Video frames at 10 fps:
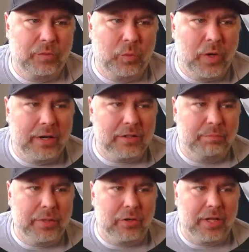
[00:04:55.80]
where it's
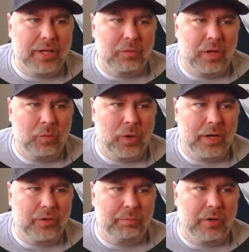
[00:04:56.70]
building and
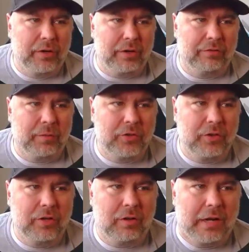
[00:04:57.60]
what it's building from. So
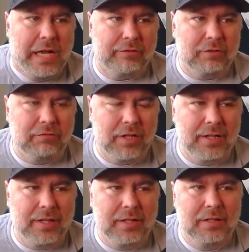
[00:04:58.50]
you don't have to
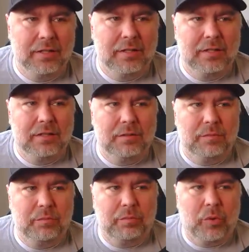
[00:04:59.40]
really
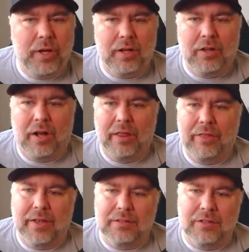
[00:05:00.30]
point a lot of
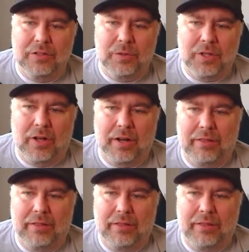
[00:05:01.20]
things and do a lot